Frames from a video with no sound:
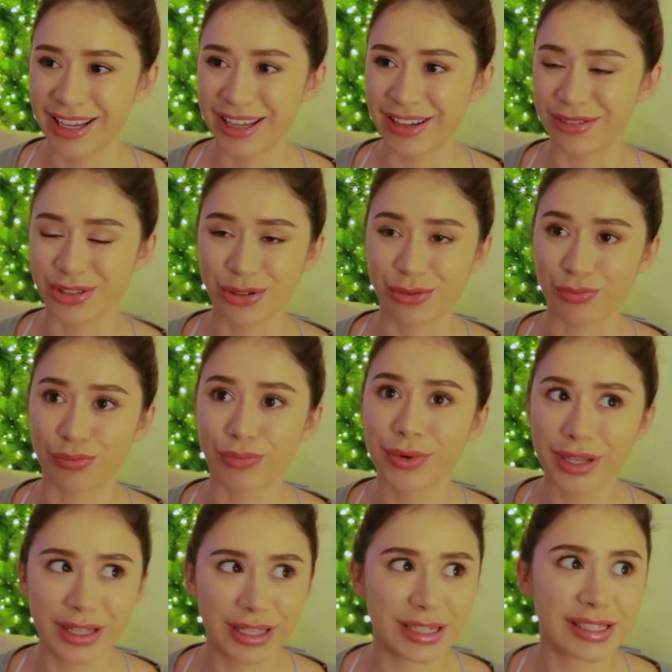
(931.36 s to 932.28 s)
It was
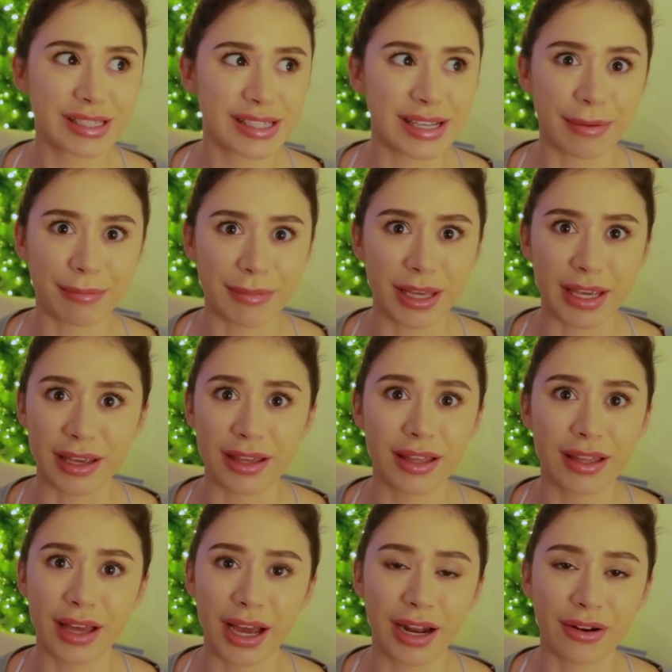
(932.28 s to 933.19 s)
really
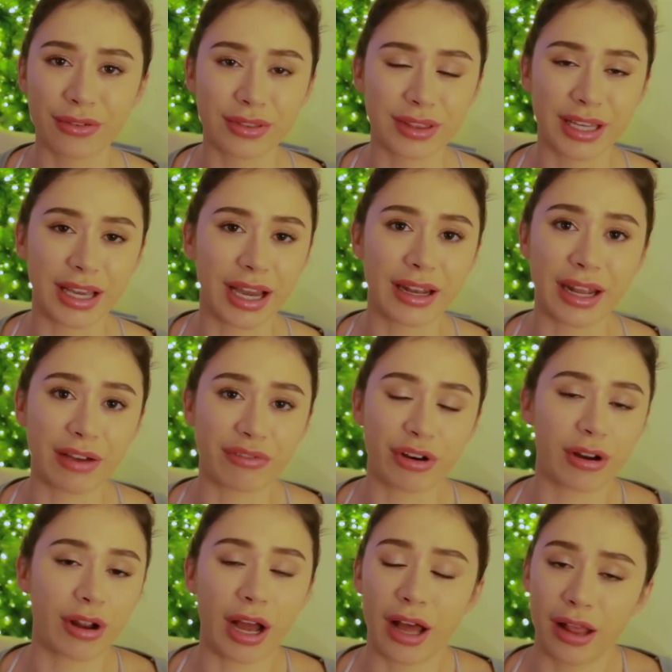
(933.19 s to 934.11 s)
something I don't think
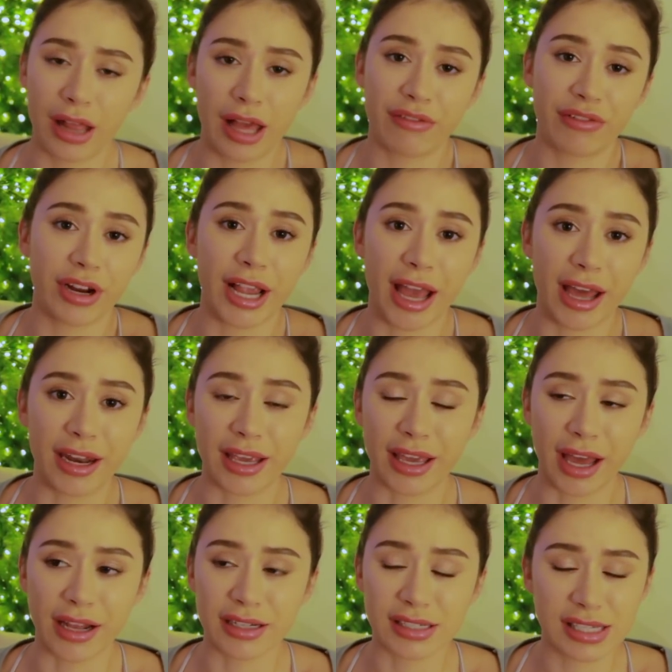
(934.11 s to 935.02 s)
I'll ever get
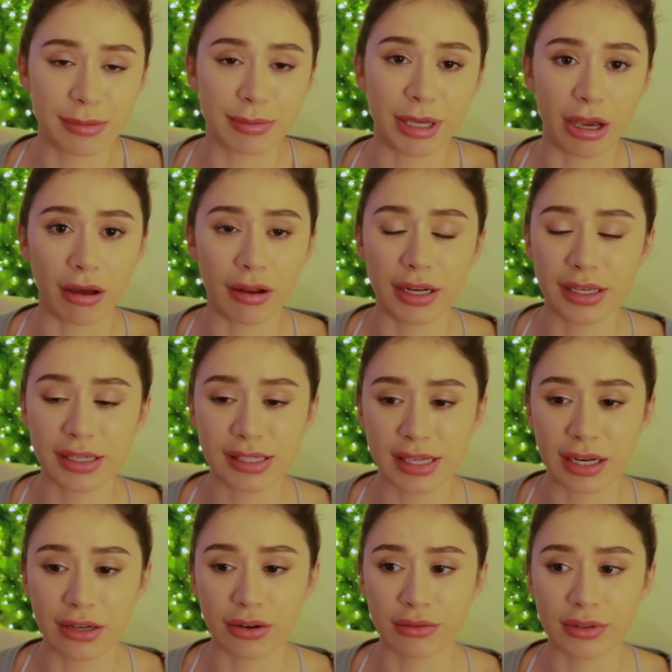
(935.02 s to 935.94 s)
again, to be
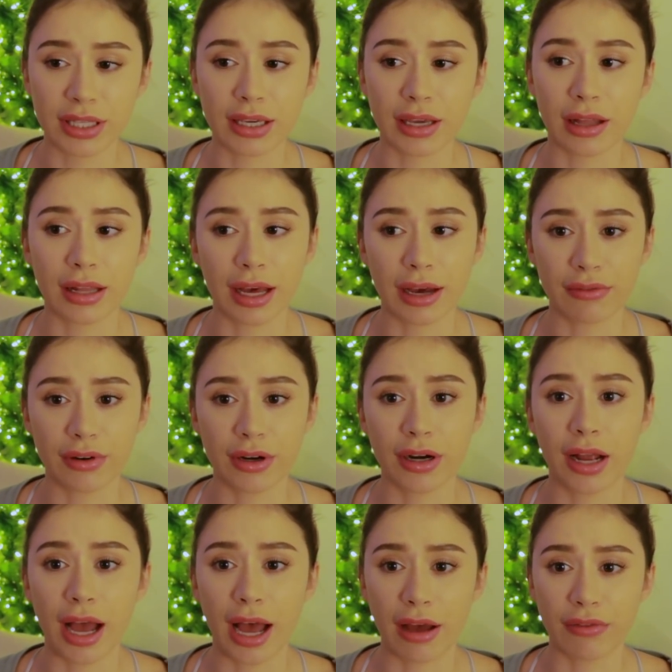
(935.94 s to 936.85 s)
honest. I don't think I'll
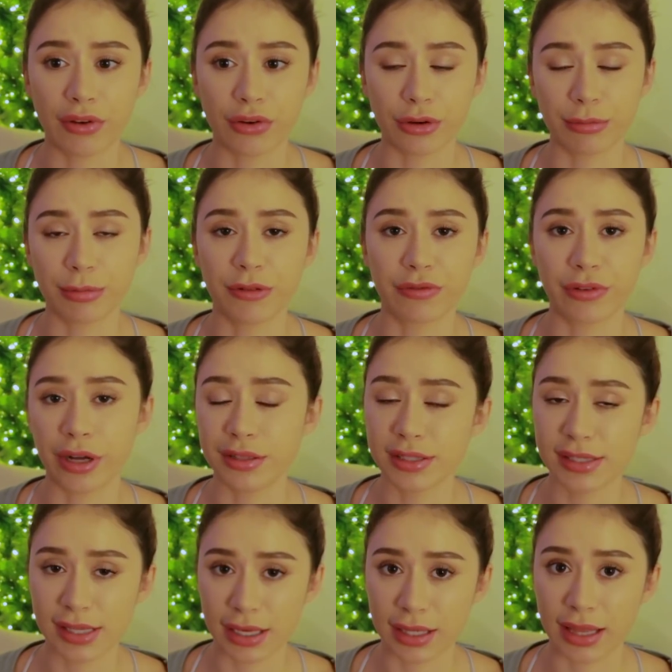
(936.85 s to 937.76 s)
ever have a group of
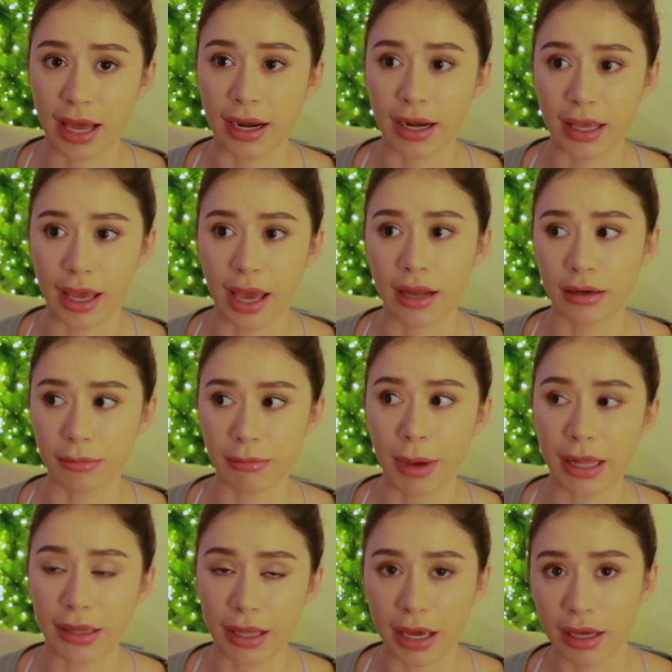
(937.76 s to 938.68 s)
friends like that again in
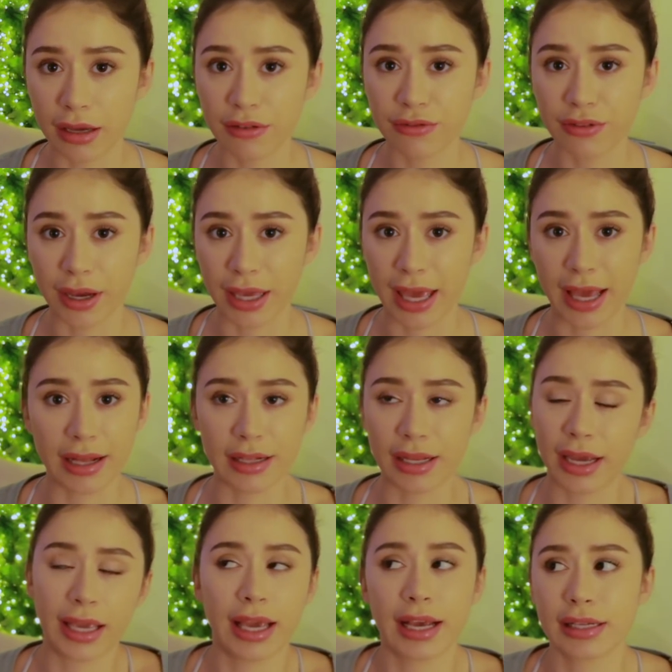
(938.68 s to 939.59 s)
my life. I
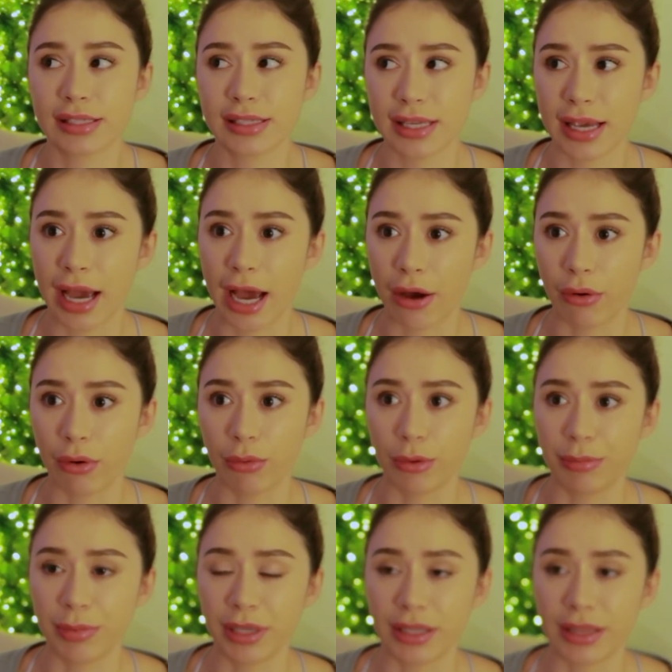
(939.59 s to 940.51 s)
can't see how it
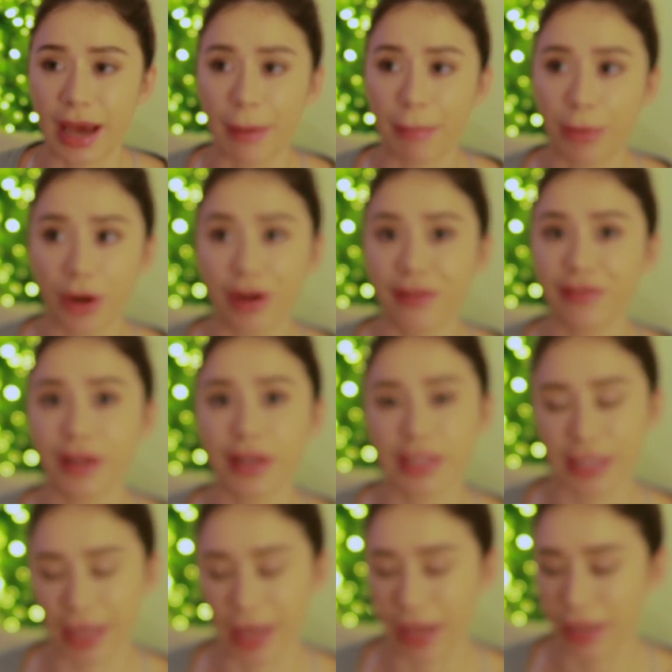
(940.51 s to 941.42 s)
would be that
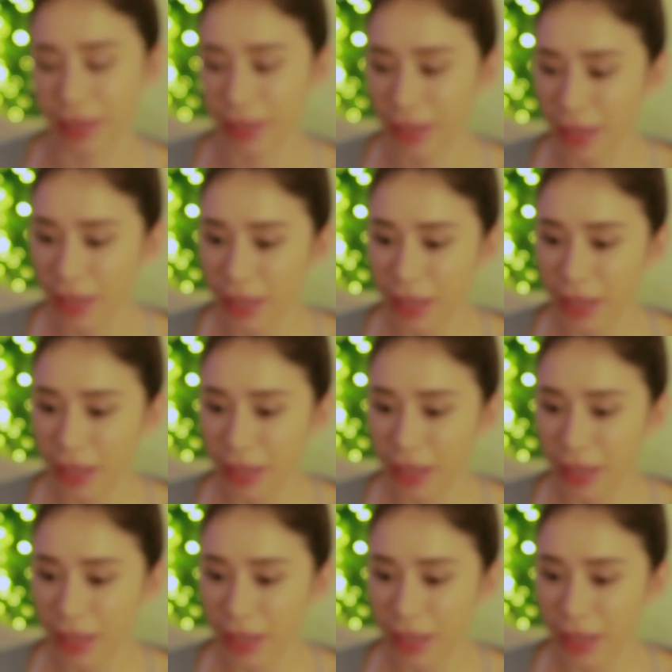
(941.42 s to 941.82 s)
perfect again.